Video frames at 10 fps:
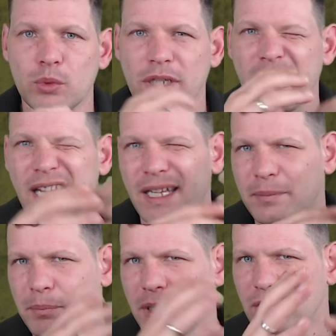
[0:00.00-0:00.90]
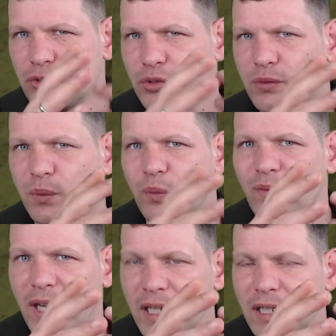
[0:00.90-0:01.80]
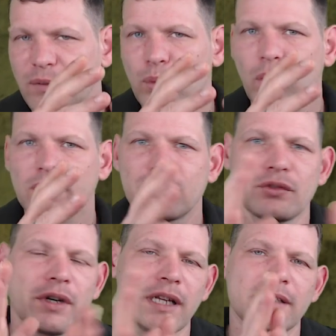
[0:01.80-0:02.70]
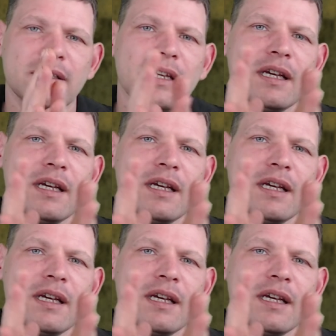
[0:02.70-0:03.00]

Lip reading: We can't be too vague. If we want to create